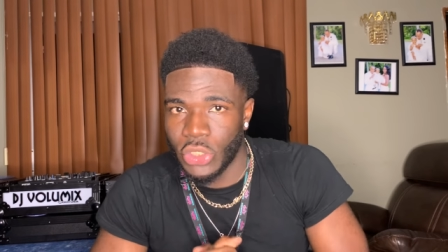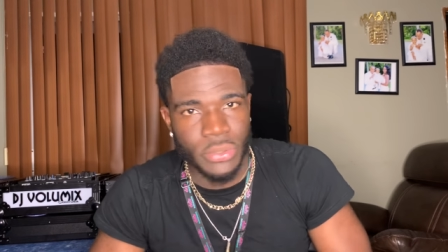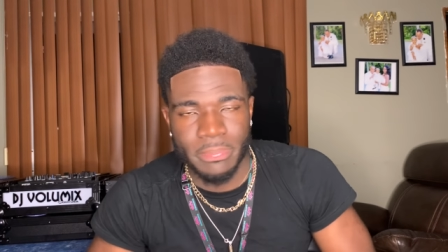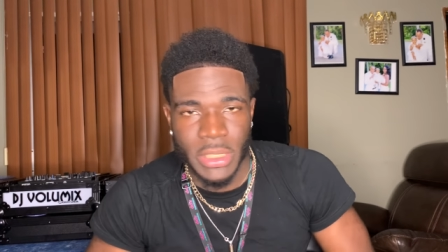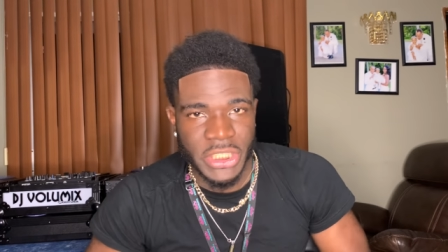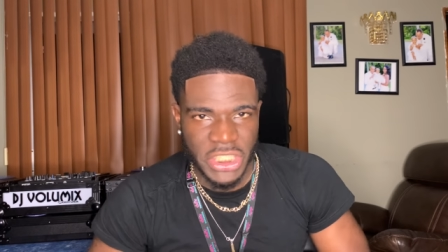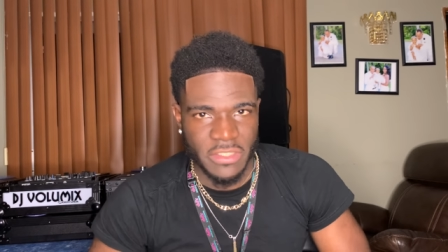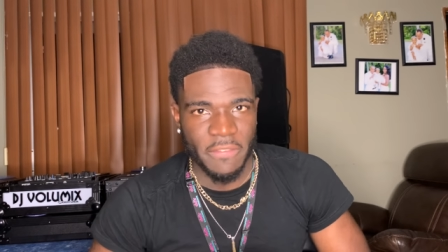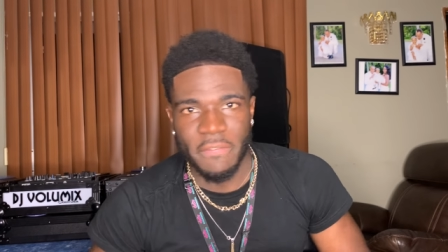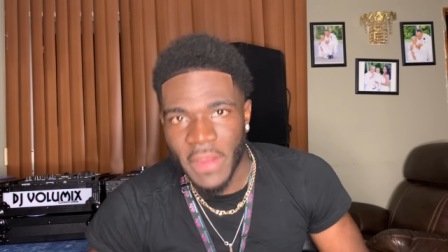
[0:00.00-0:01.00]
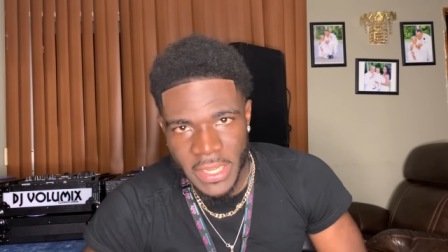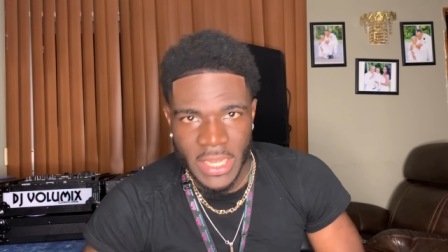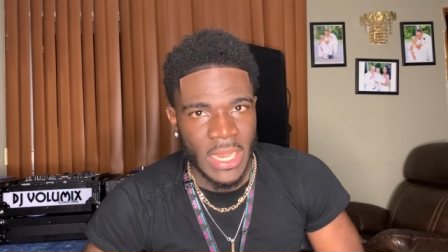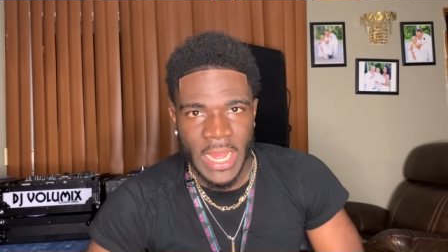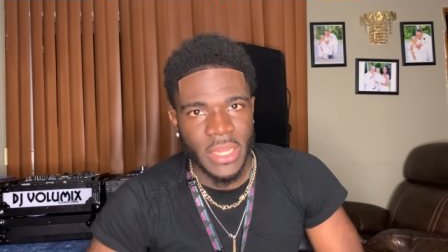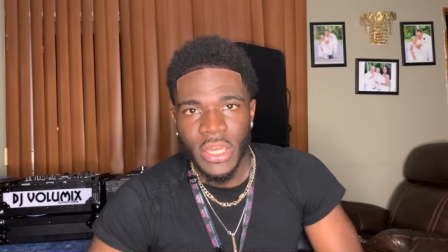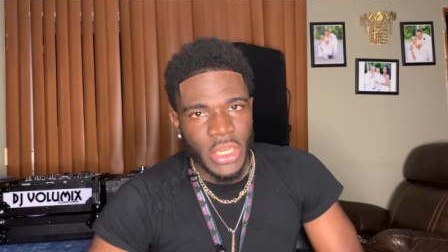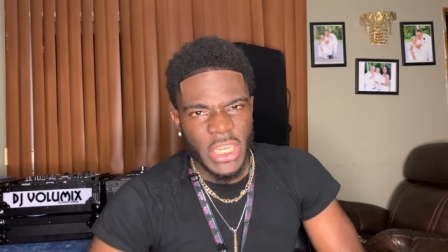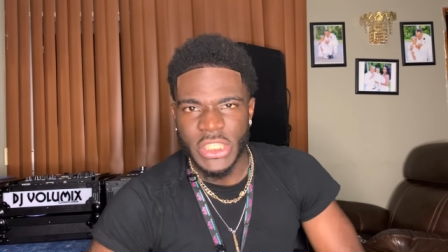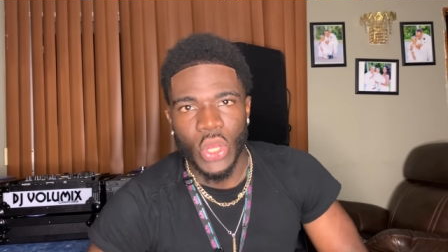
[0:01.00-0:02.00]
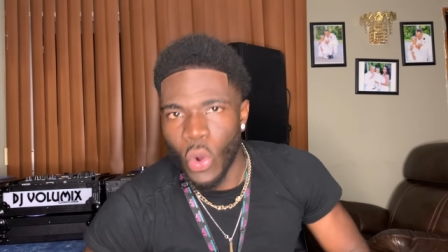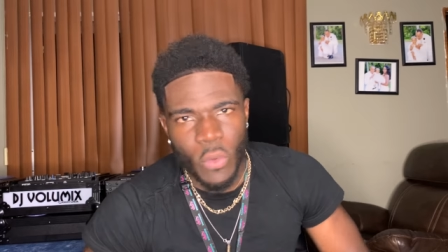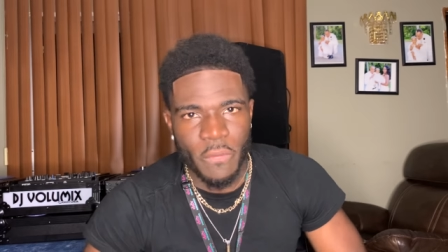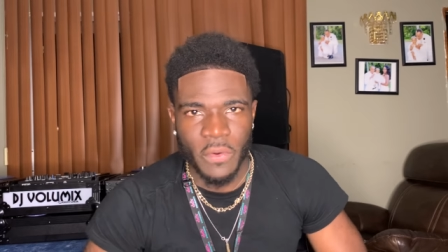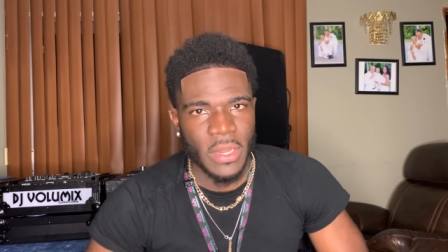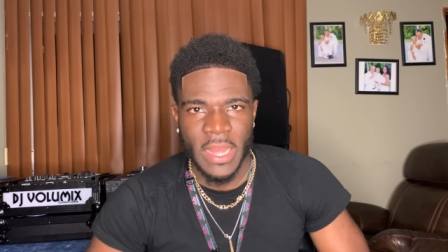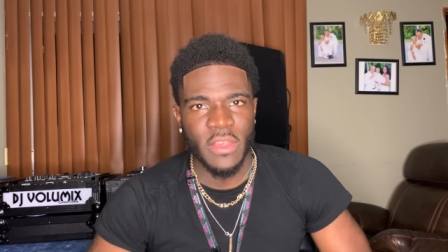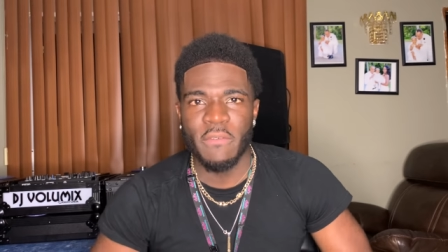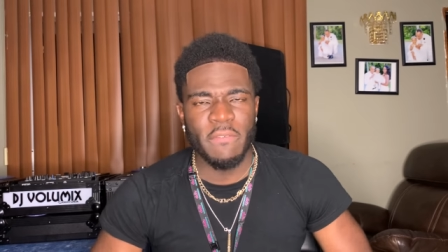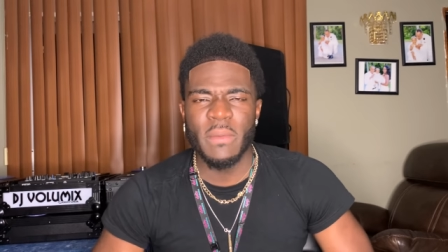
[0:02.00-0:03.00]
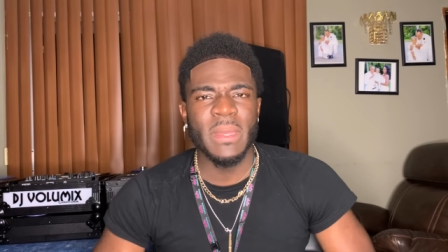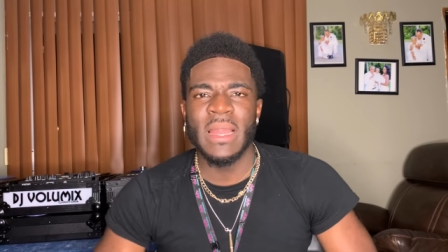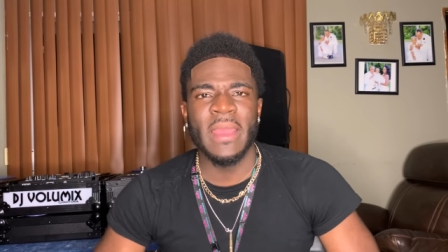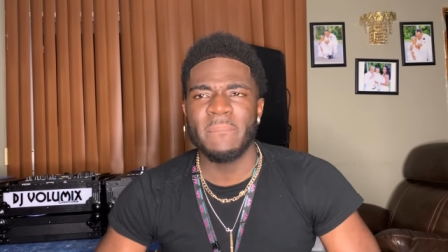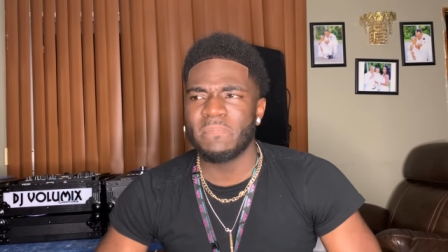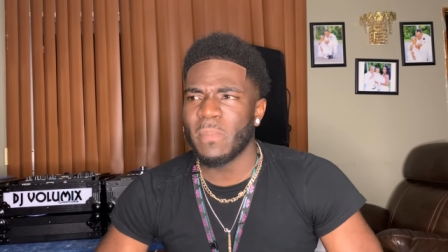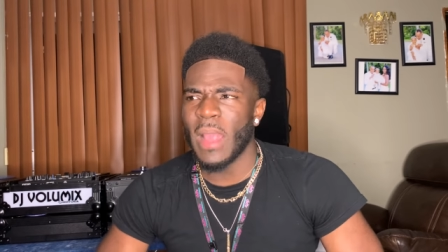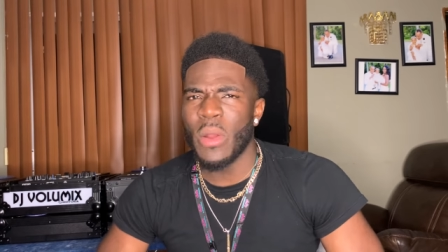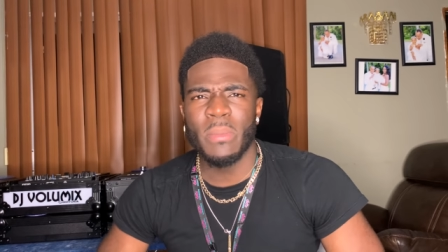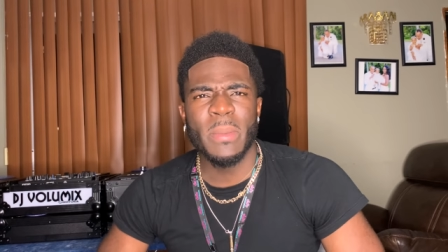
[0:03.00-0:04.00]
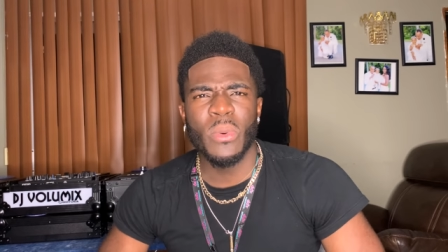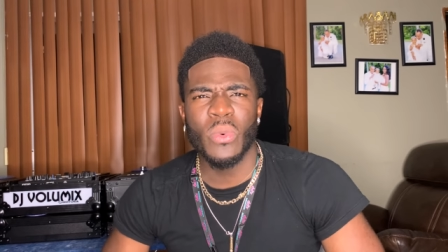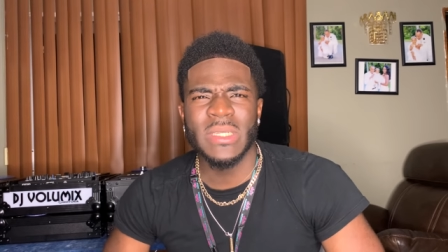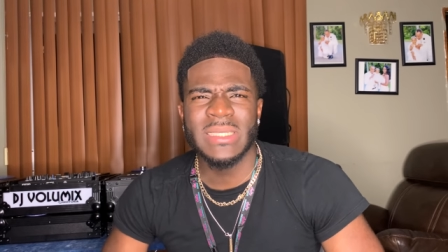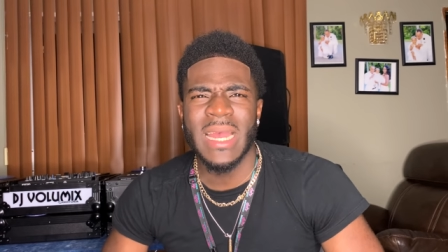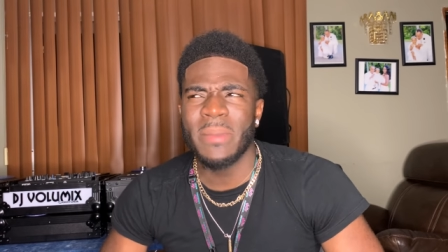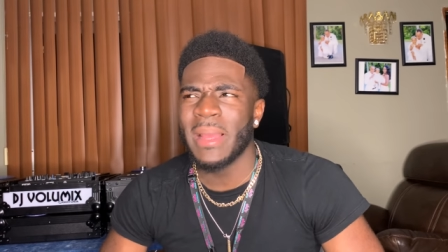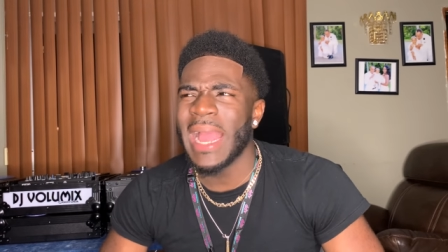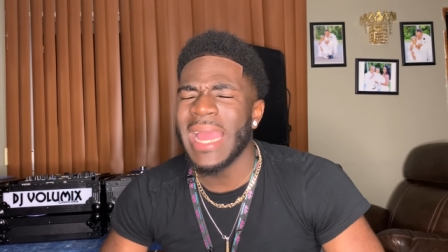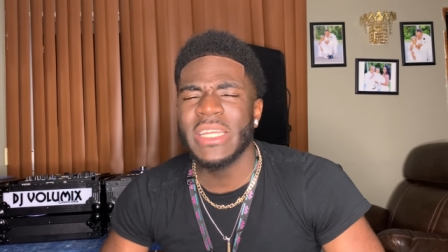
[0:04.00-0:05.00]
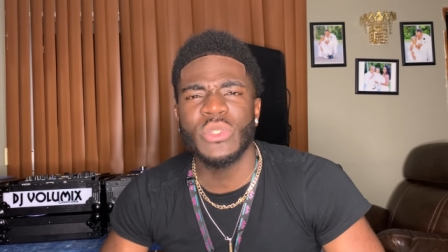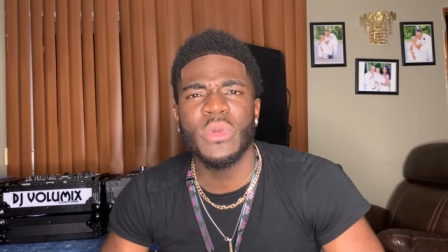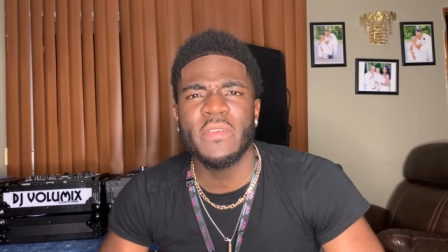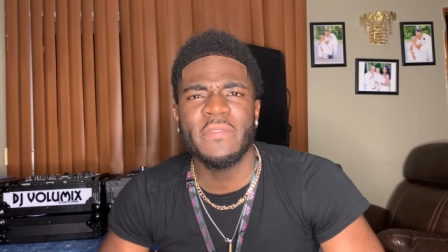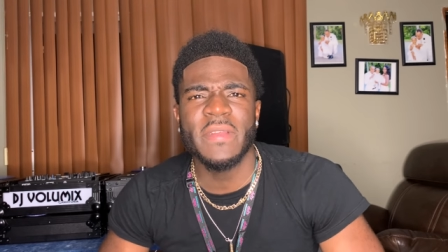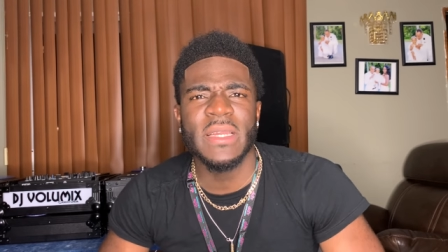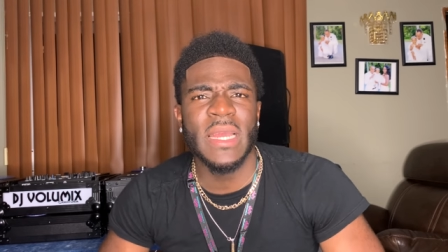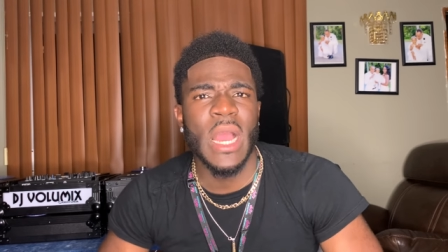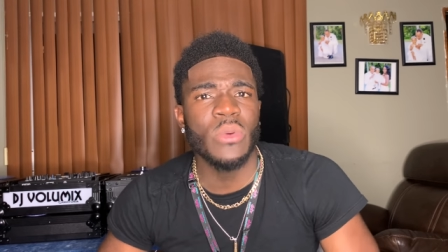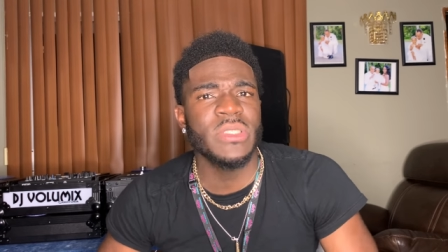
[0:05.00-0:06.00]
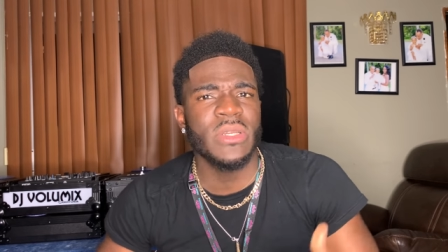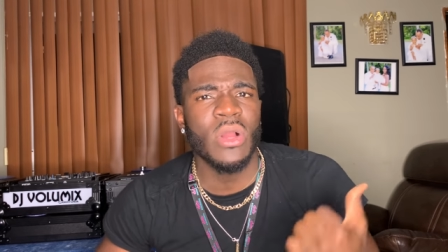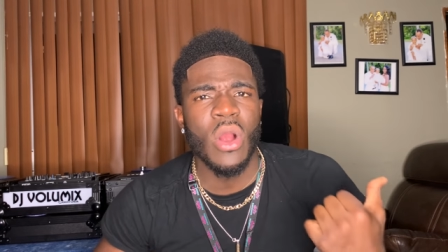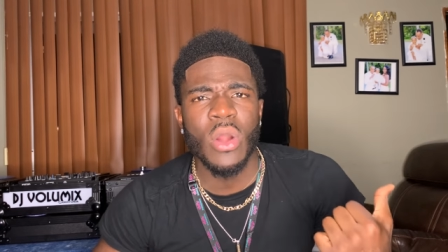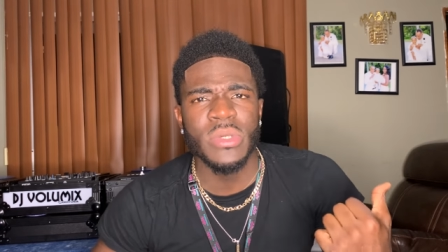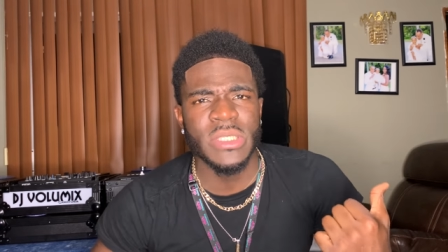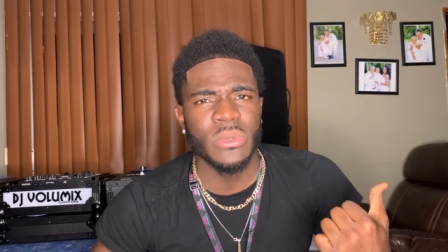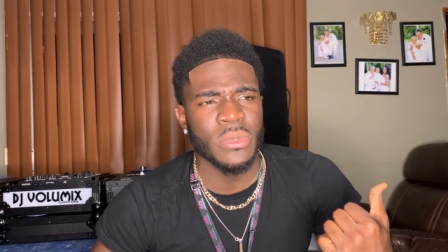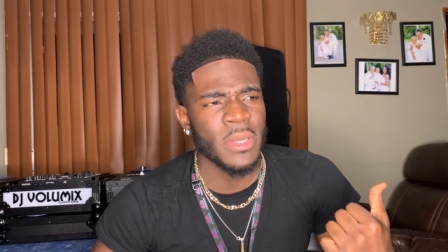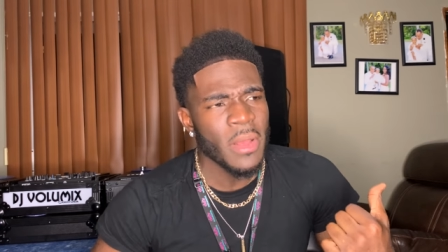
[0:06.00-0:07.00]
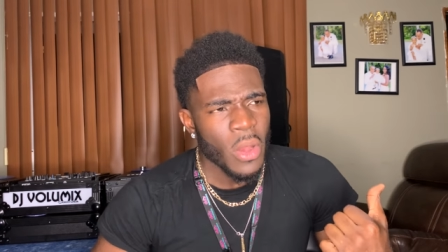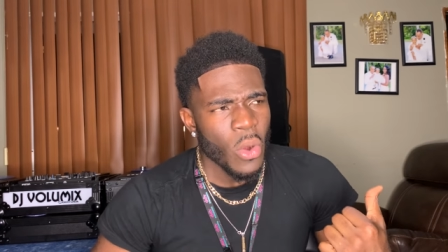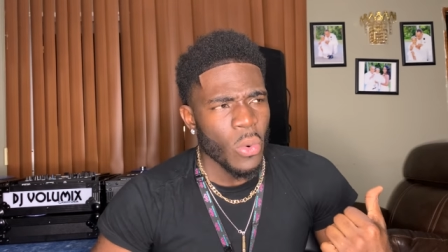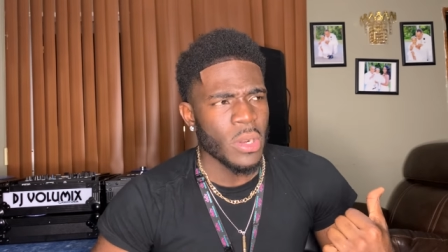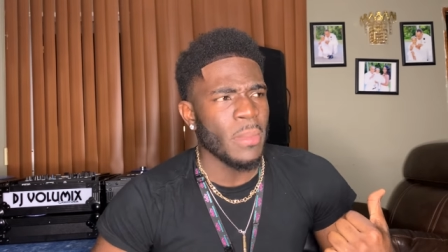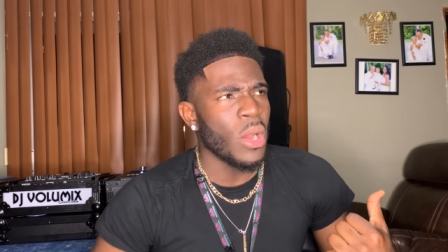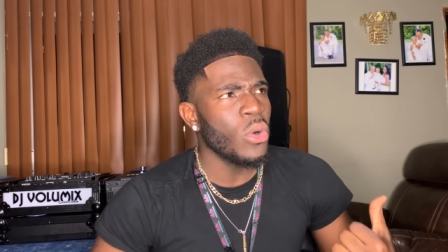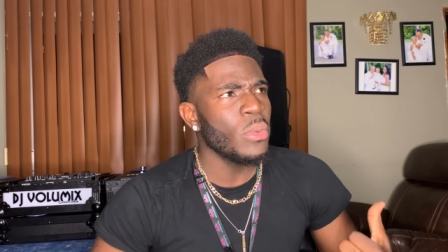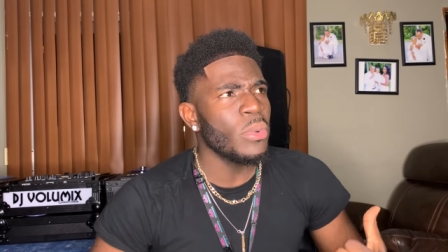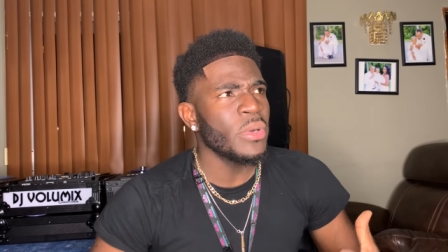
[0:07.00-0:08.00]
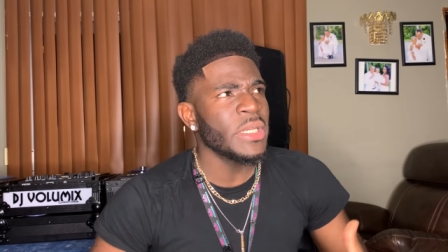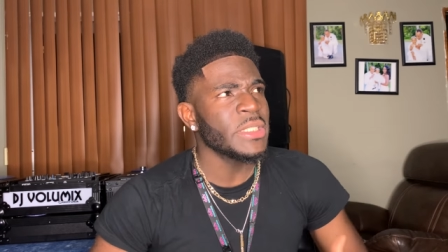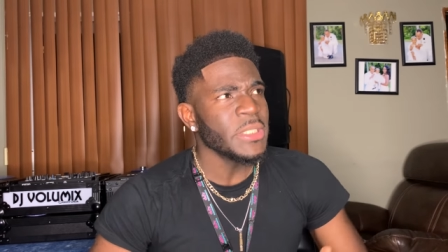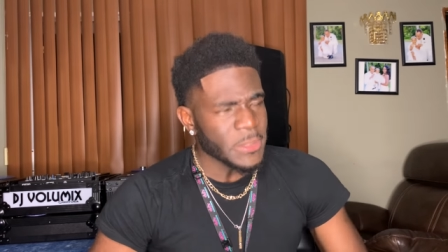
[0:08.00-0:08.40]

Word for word: bro, just fuck it. Like it's over. Like you feel me? Like I remember one time like I had this weird feeling like I was in a car with someone, one of my homeboys.